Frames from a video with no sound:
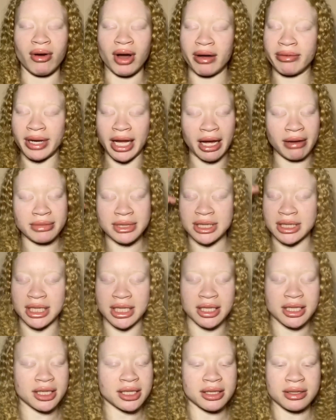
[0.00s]
I'm like, I'm just
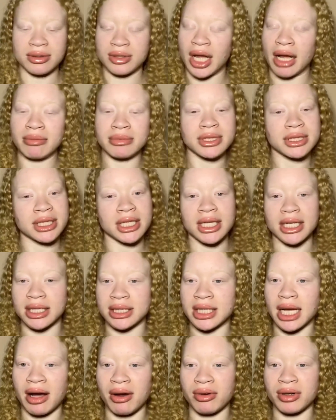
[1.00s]
getting this
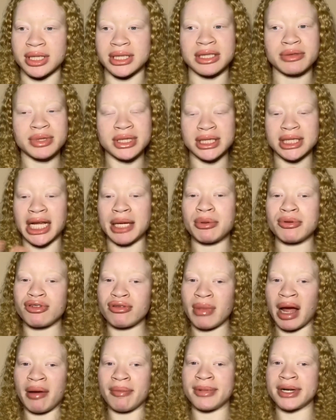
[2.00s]
out, because it was the day before
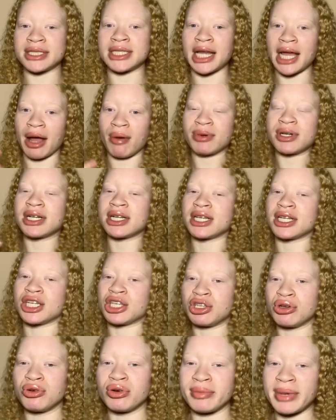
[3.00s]
my birthday. I wanted to look
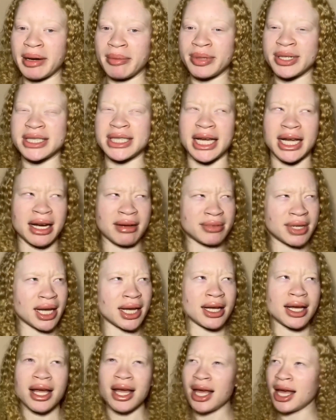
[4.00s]
cute with my birthday, and I'm like,
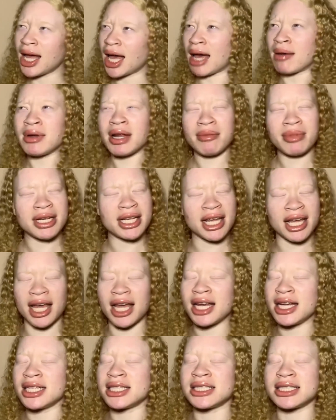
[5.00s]
I'm not about to have
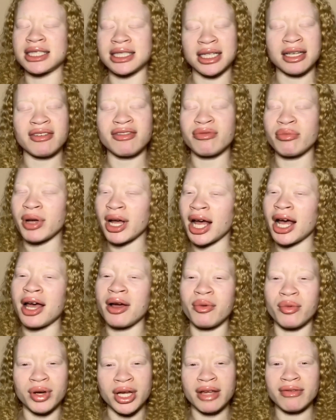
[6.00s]
this stiff
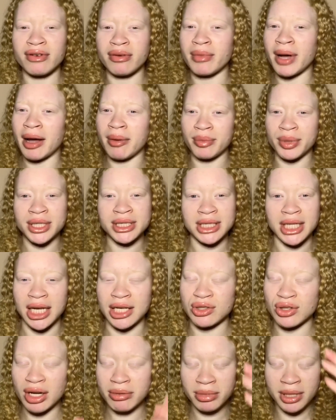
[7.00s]
behind weave on my birthday,
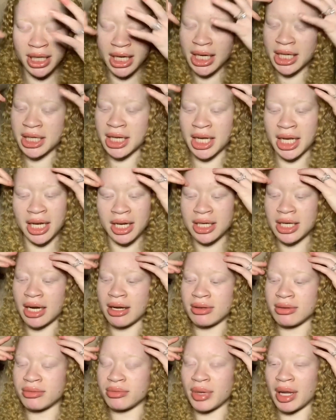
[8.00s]
so I'm cutting the hair
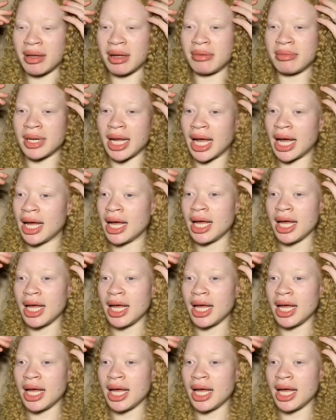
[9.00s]
out, blah blah blah.